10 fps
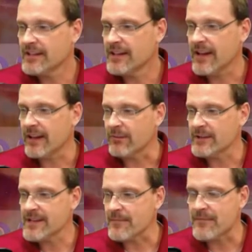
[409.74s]
Hey,
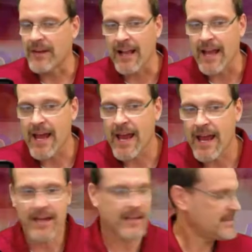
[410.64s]
what's up,
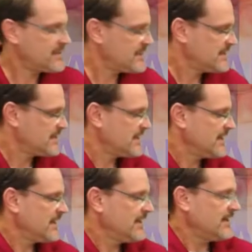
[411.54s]
Philly?
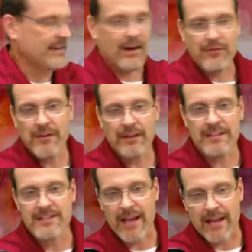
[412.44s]
Now,
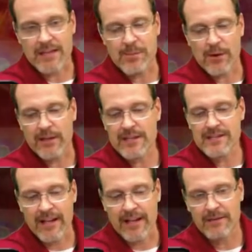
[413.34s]
Philly's an expert.
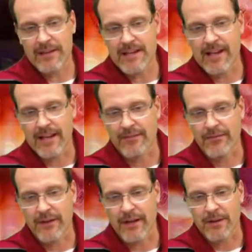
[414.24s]
He's like he's like a
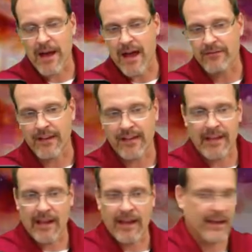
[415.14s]
friggin' Mavic
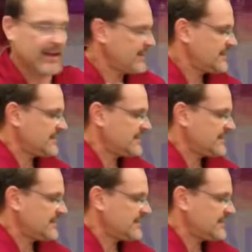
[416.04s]
king.